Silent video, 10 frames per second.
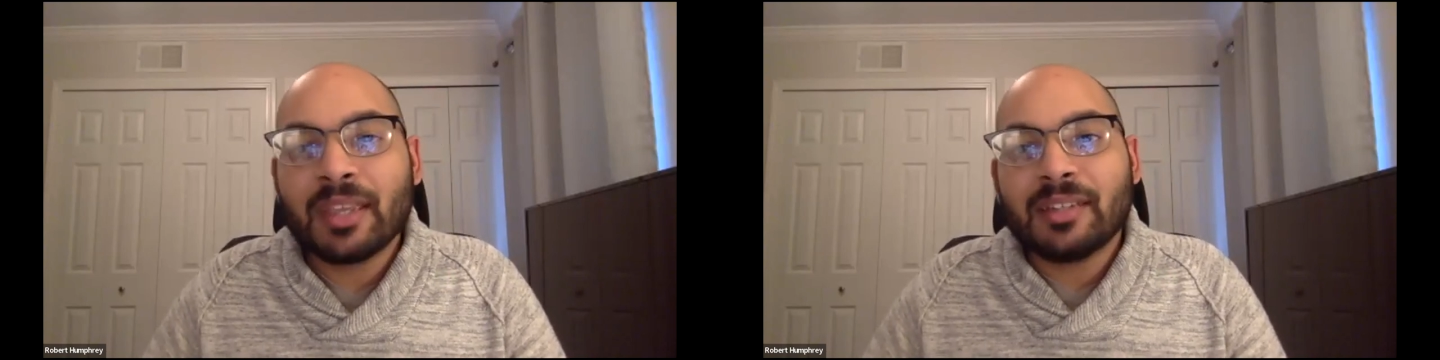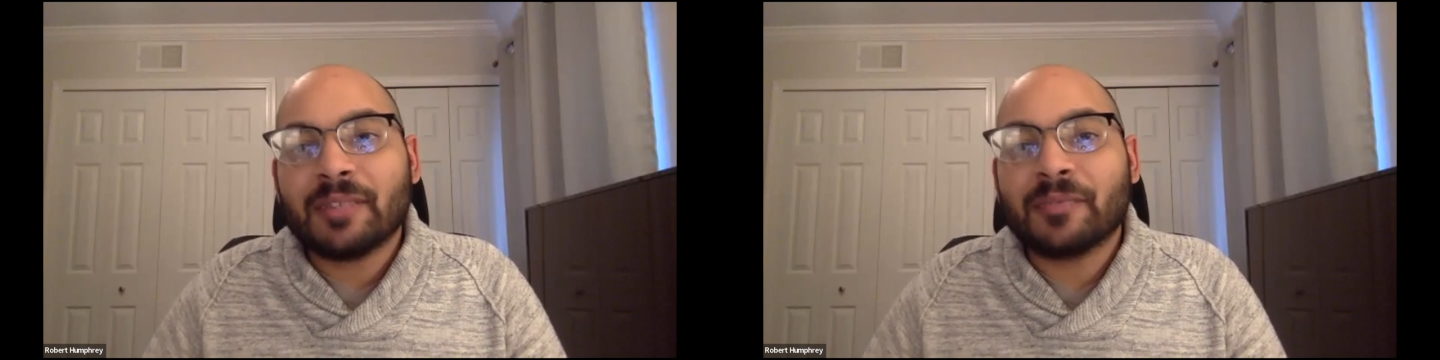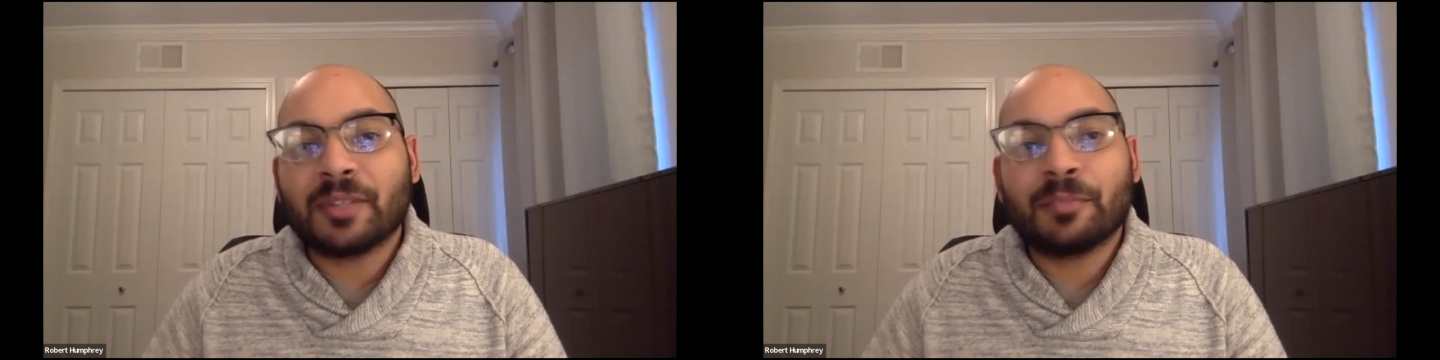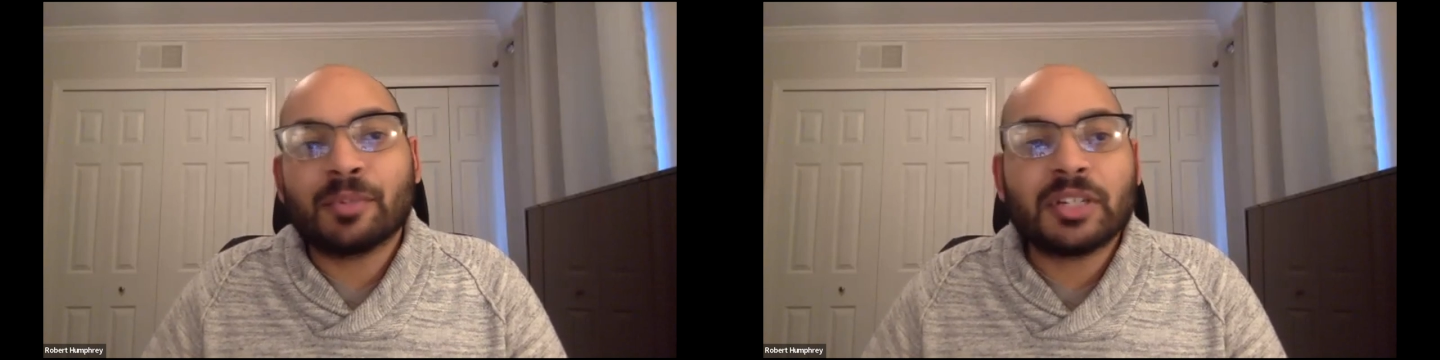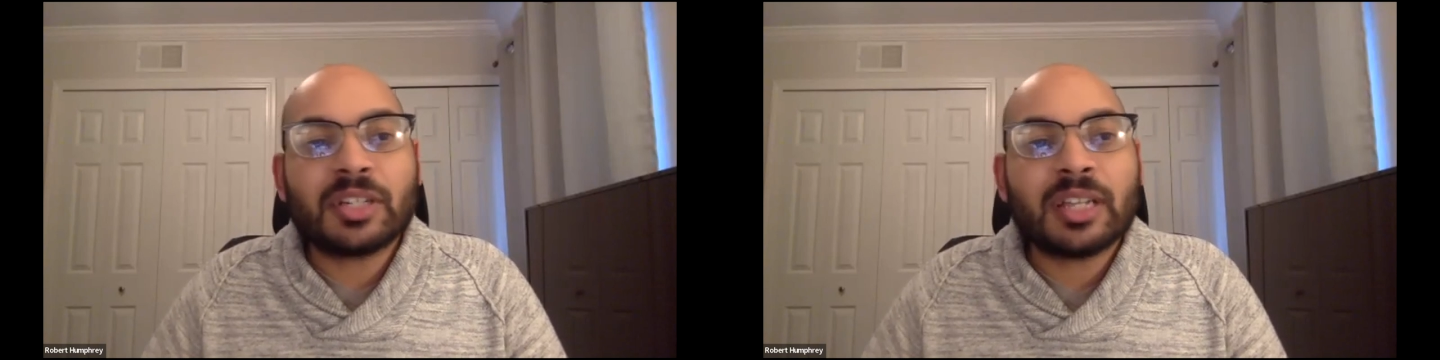Definitely
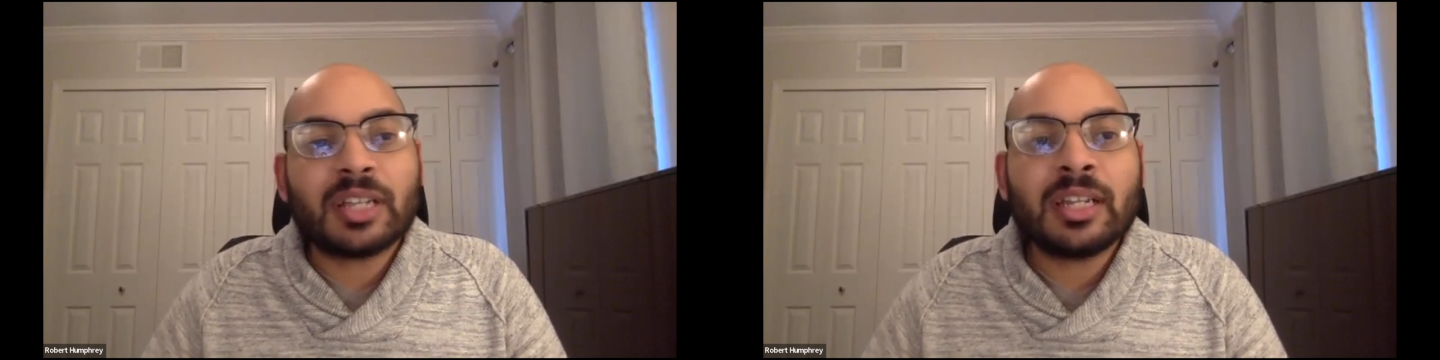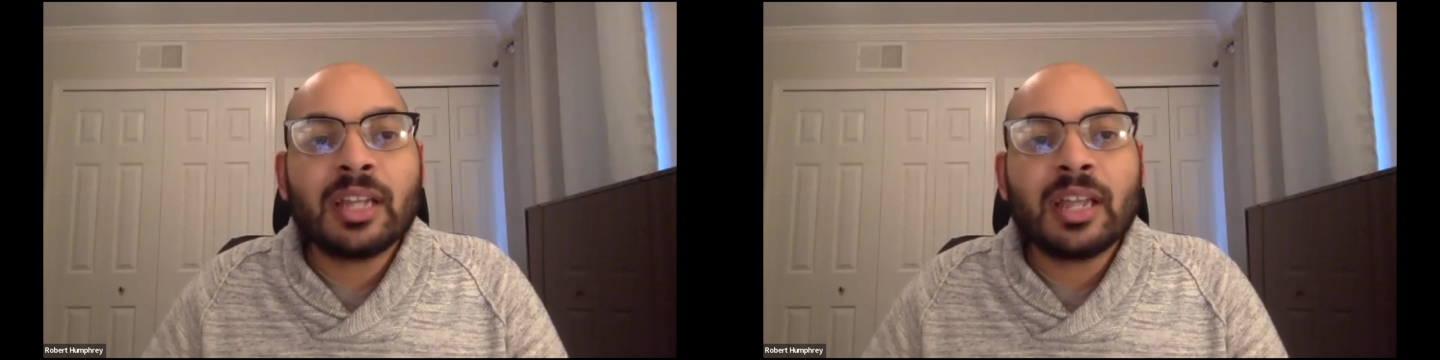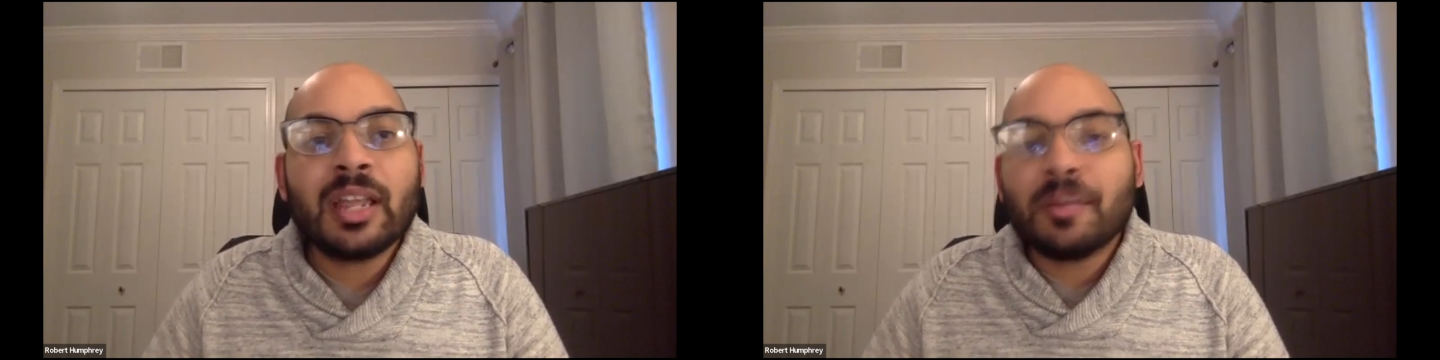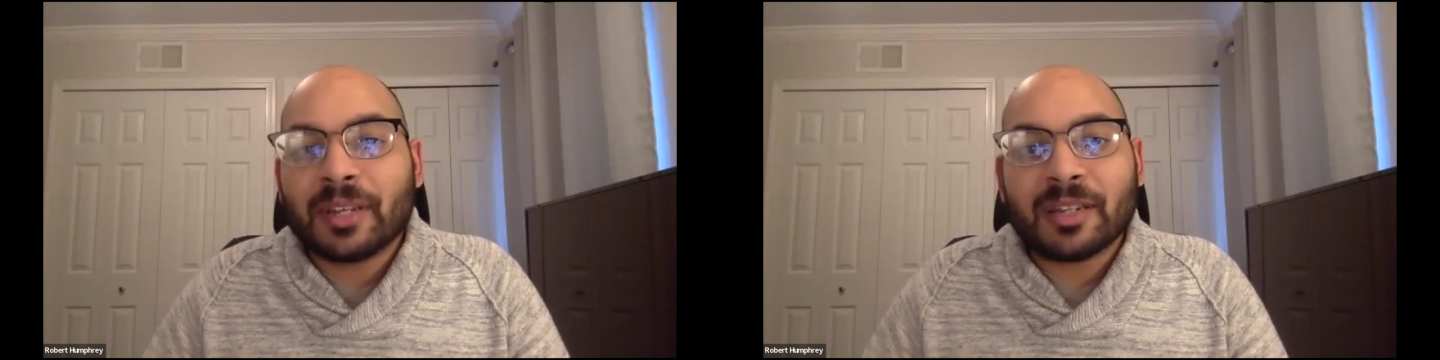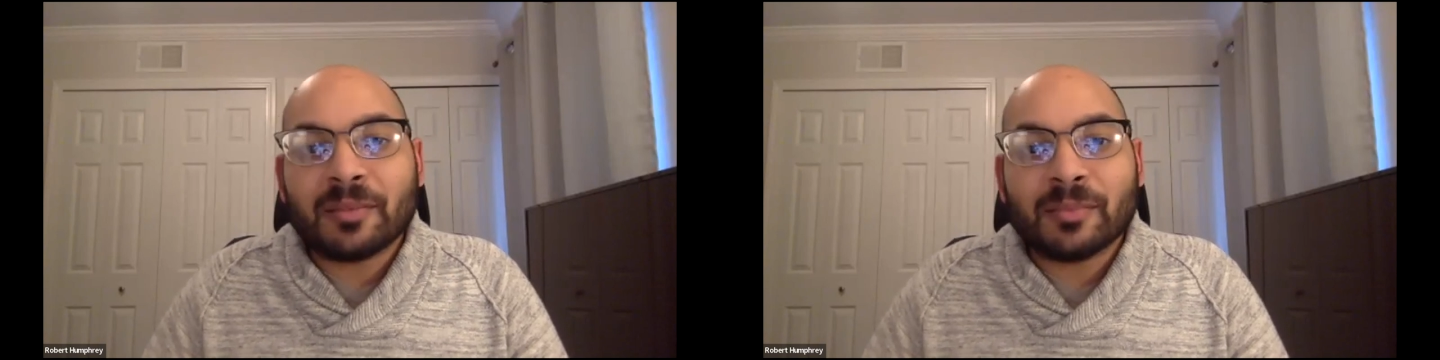appreciate it. My
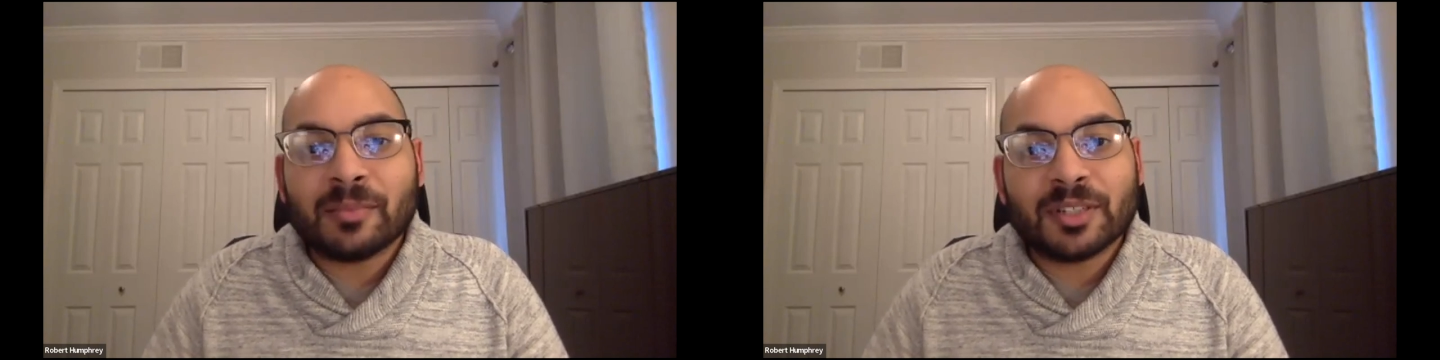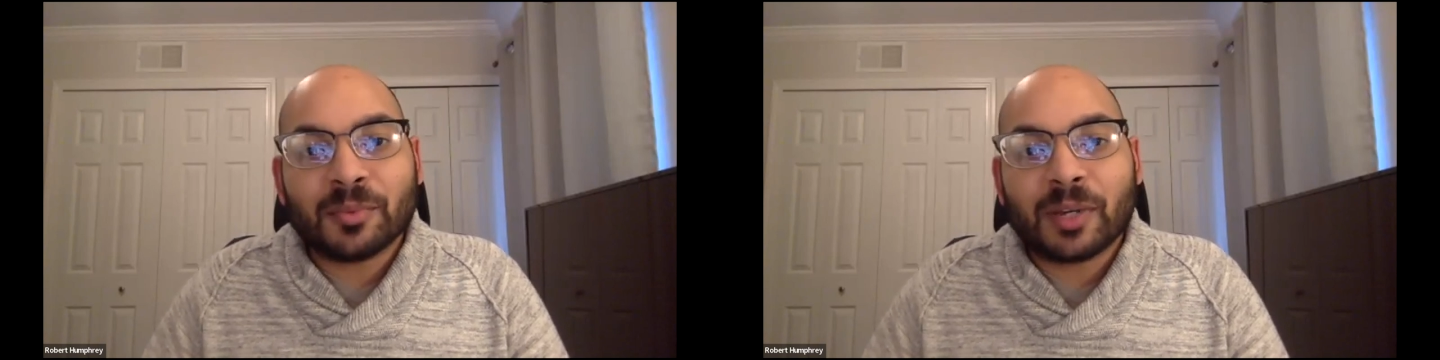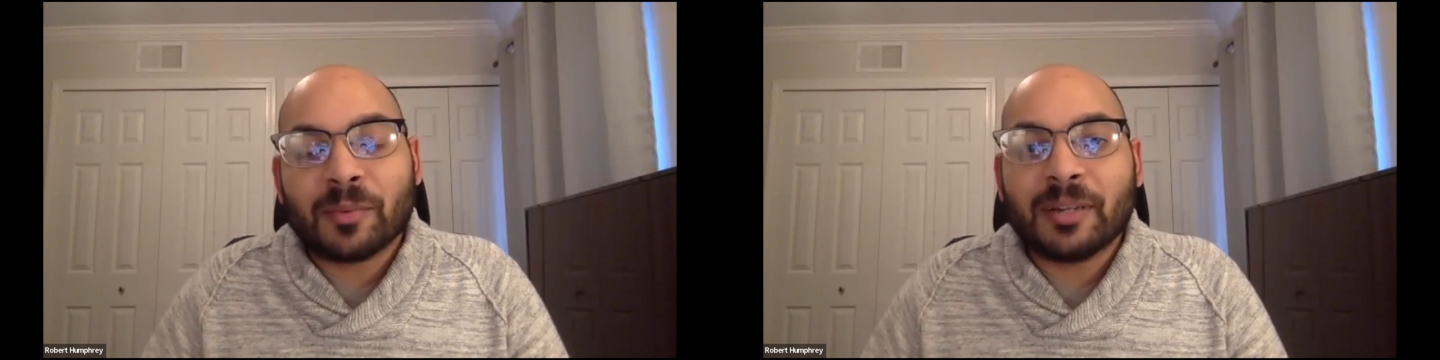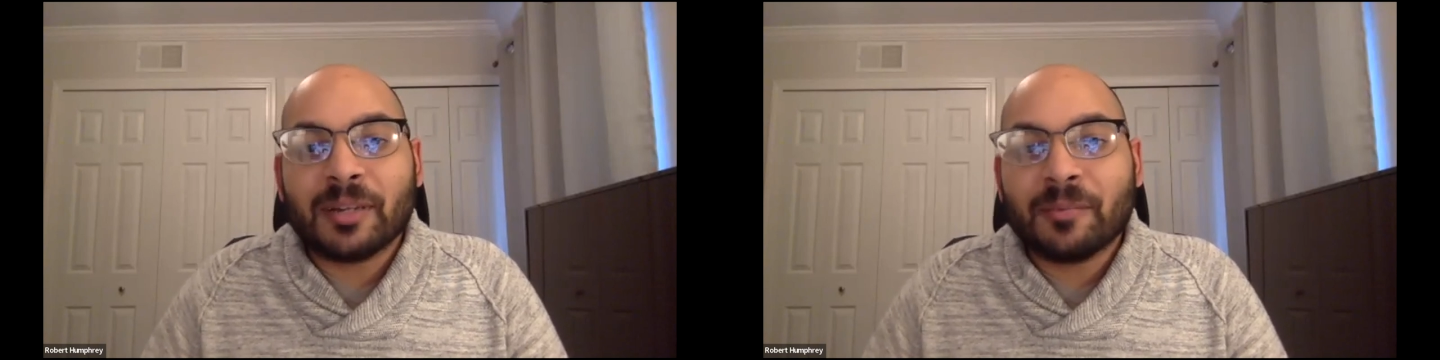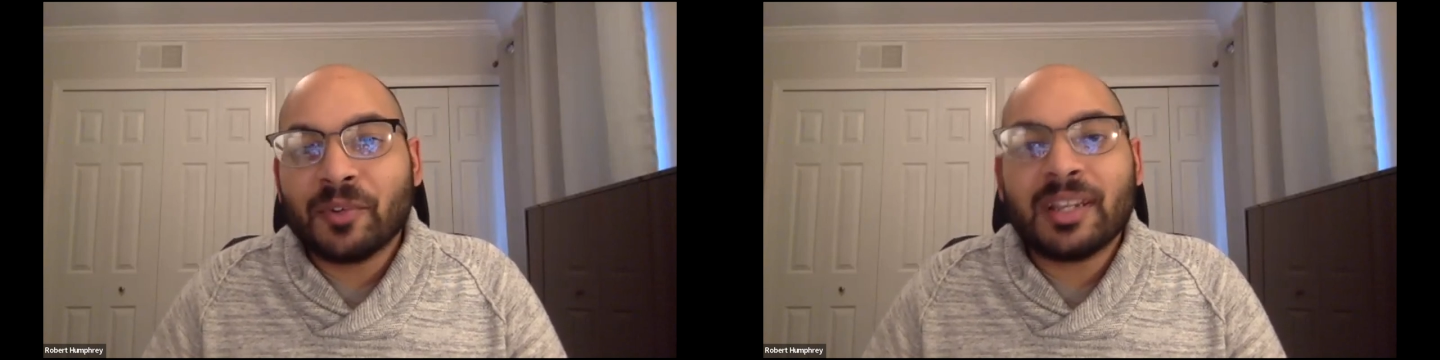name is Robert
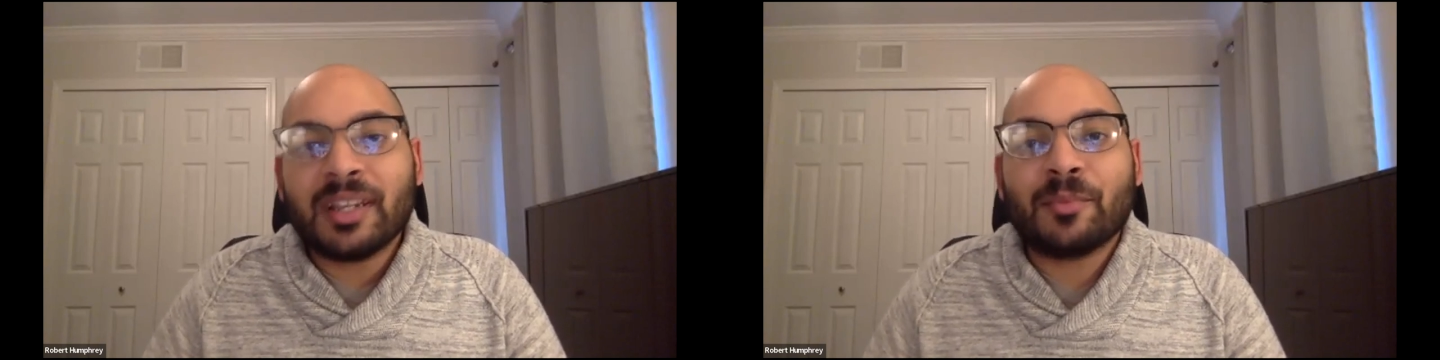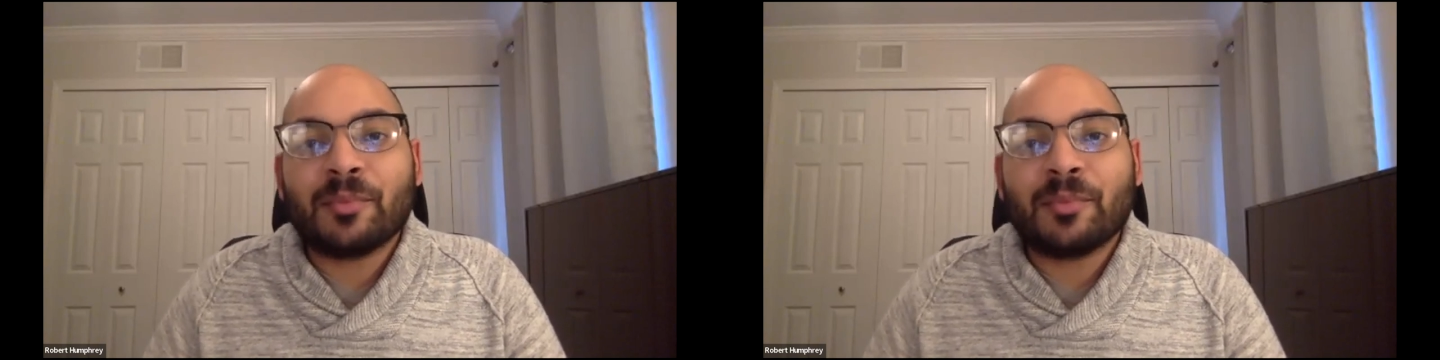Humphrey.